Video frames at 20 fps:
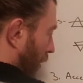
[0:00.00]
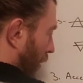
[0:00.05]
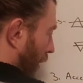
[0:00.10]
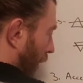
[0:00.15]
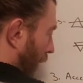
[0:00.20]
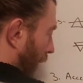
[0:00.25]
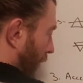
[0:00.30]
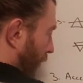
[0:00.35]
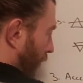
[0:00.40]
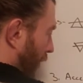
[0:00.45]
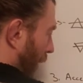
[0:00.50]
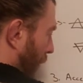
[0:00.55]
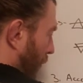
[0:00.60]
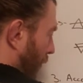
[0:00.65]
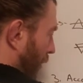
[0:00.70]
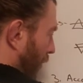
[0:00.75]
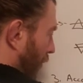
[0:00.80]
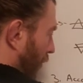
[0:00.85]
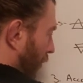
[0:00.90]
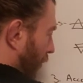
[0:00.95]

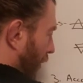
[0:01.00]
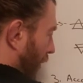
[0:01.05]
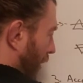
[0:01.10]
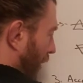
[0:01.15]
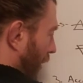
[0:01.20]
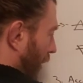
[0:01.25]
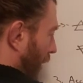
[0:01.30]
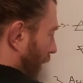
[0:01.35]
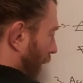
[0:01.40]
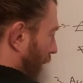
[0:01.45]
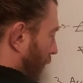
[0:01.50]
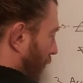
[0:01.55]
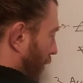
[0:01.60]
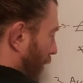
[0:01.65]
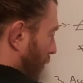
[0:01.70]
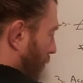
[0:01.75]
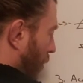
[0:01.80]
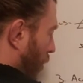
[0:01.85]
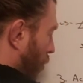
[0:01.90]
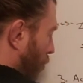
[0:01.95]
Acceptance is healing of the
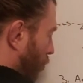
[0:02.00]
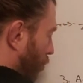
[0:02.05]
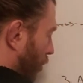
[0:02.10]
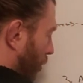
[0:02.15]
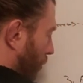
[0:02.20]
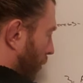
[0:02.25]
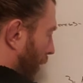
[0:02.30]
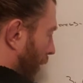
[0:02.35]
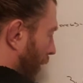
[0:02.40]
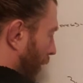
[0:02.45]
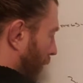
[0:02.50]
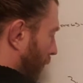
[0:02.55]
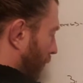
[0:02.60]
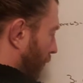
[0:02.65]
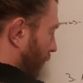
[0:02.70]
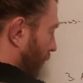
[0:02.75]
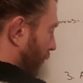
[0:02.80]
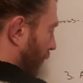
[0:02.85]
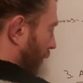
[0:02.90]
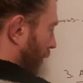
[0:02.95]
emotional body.
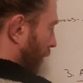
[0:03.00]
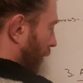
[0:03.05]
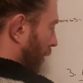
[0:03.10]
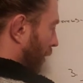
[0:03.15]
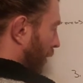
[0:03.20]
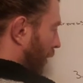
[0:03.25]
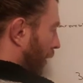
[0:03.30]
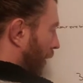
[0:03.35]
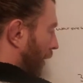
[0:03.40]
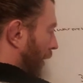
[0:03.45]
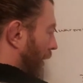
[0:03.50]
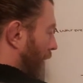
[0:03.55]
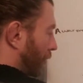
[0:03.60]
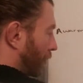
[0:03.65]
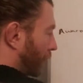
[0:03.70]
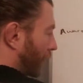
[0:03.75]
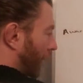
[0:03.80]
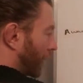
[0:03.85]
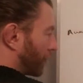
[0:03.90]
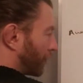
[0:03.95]

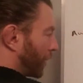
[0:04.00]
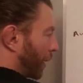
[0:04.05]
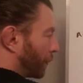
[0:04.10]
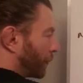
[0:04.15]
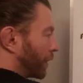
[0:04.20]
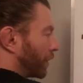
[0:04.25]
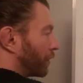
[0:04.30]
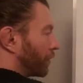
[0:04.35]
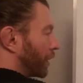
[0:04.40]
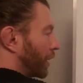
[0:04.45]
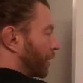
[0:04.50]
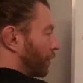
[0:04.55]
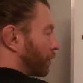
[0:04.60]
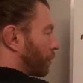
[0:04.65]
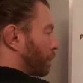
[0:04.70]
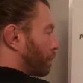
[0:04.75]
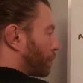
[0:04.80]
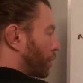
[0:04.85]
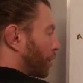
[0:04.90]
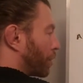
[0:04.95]
Acceptance is
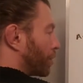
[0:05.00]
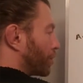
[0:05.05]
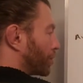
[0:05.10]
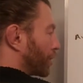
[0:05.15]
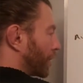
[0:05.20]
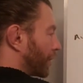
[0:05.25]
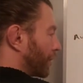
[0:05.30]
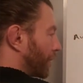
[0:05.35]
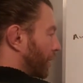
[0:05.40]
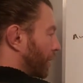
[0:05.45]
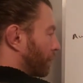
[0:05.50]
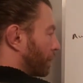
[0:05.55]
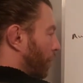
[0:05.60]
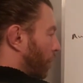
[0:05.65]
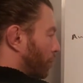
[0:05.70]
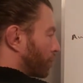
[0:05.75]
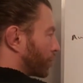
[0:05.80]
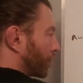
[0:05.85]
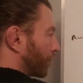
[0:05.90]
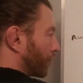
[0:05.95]
purging the
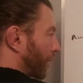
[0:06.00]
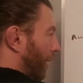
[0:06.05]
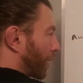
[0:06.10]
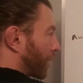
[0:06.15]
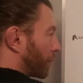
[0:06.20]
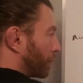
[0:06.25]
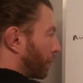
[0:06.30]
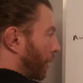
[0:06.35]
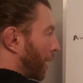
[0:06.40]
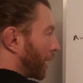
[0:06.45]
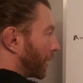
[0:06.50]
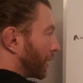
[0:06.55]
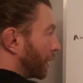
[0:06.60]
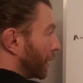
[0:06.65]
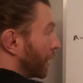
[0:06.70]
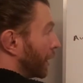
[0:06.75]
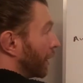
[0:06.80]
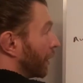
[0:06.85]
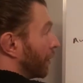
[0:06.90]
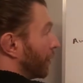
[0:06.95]
emotions out of the body.
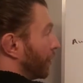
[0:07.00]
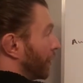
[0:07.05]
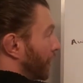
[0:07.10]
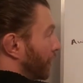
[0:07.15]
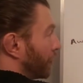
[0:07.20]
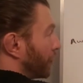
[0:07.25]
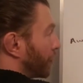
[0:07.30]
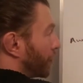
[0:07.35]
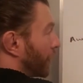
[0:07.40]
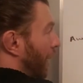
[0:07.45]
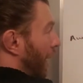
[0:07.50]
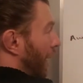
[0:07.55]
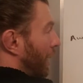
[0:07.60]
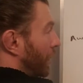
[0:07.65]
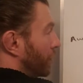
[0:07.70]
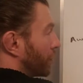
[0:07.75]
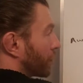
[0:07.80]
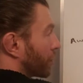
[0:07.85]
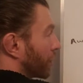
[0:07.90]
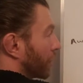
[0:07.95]
This
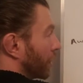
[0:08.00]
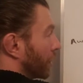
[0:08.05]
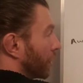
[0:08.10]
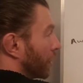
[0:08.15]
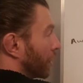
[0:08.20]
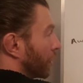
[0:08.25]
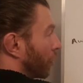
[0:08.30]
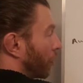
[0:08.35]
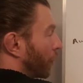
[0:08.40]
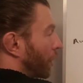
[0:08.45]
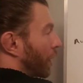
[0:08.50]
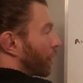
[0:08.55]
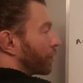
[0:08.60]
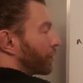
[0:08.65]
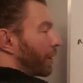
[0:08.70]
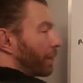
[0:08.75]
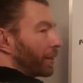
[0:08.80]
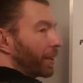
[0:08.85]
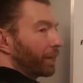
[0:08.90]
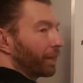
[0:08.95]
stage, we are
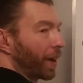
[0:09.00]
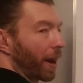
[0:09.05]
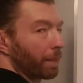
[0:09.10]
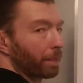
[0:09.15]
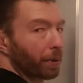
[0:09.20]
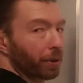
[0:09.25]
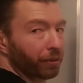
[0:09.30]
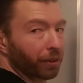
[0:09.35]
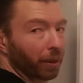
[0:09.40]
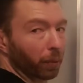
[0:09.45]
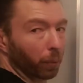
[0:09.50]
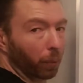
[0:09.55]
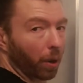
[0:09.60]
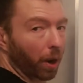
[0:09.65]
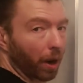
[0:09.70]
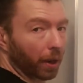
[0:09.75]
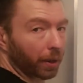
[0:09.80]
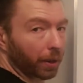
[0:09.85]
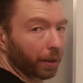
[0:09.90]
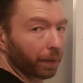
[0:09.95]
75%
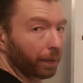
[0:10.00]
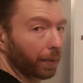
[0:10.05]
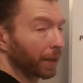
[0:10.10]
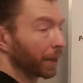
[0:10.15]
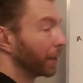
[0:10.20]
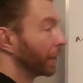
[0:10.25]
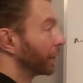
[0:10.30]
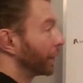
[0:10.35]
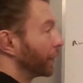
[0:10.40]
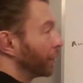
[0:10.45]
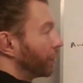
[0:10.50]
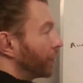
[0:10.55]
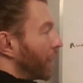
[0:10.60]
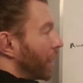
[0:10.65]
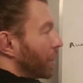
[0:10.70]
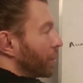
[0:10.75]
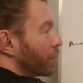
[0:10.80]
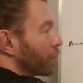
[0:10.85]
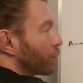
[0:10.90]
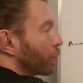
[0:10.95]
water. This
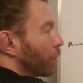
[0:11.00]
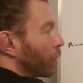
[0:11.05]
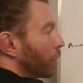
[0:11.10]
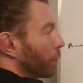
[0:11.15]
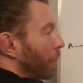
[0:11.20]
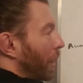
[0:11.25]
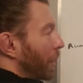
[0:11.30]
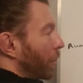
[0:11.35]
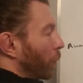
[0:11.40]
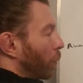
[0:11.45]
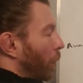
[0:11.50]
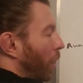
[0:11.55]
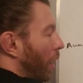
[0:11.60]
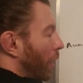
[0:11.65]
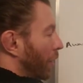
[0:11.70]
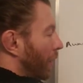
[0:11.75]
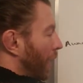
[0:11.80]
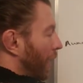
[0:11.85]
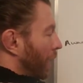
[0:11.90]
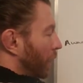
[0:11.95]
stage is ruled by the
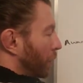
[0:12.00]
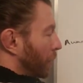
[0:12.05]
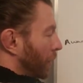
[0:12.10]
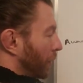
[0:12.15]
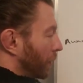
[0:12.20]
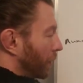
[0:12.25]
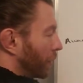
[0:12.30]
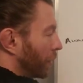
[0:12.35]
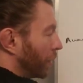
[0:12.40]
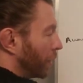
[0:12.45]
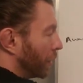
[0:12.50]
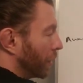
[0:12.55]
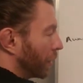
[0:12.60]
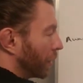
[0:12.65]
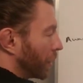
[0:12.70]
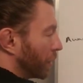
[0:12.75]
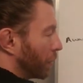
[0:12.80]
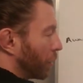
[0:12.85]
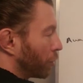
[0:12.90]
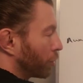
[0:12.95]
water element.
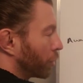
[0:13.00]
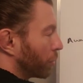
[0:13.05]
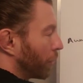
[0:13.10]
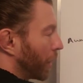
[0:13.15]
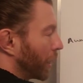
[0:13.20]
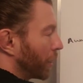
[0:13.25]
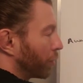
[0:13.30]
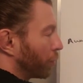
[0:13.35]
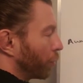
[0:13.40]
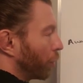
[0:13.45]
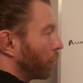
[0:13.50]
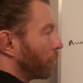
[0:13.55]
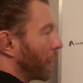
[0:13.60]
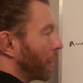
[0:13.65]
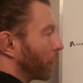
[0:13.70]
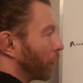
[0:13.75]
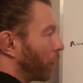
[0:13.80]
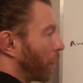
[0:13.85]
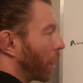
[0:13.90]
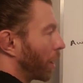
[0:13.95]
The emotional body is ruled by
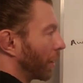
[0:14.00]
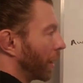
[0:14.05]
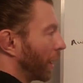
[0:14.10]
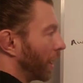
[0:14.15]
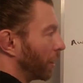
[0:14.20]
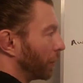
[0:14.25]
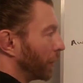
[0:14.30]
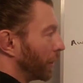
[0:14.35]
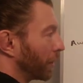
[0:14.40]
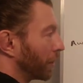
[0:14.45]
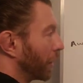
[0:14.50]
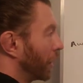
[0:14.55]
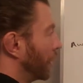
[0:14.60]
the water element.